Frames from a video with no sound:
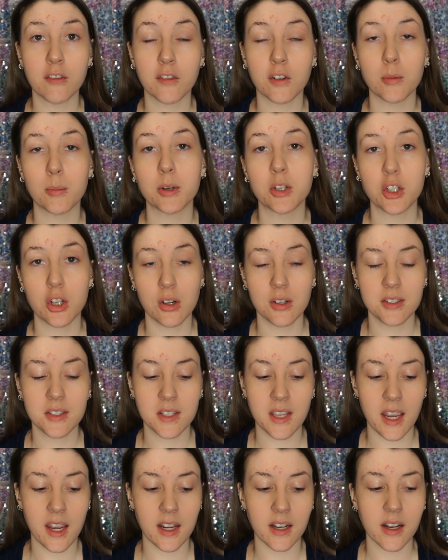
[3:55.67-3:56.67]
for mature
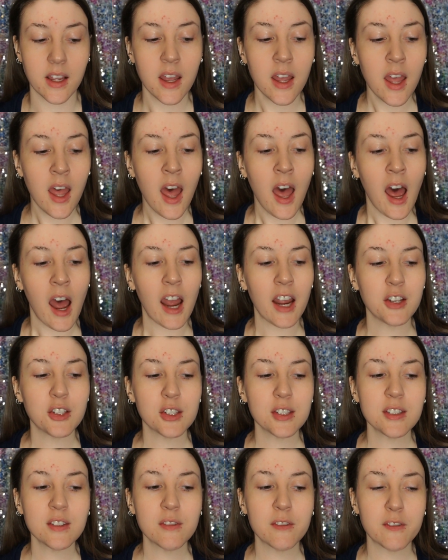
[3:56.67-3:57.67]
skin. I
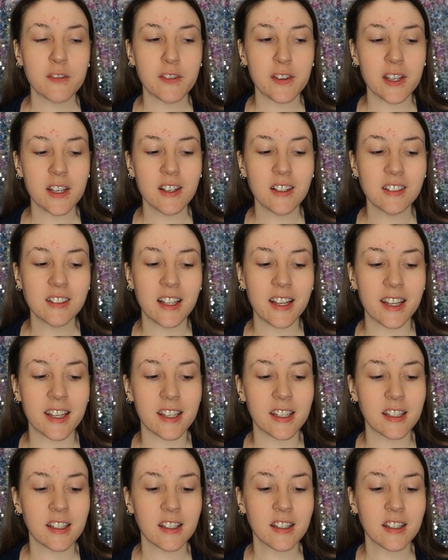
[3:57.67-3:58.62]
just feel like